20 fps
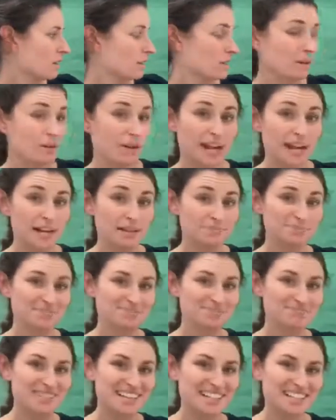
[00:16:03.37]
Okay,
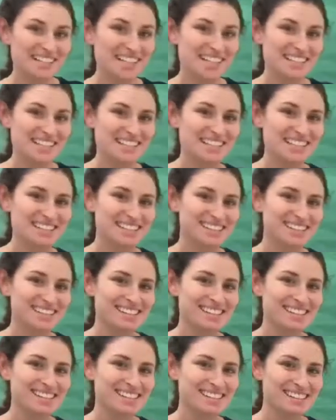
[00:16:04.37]
make sense?
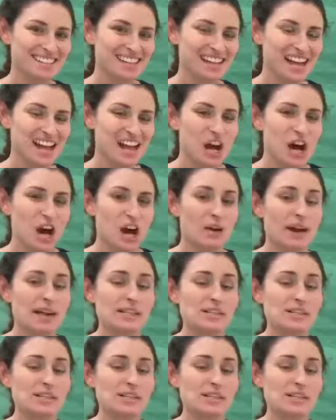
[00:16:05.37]
All right,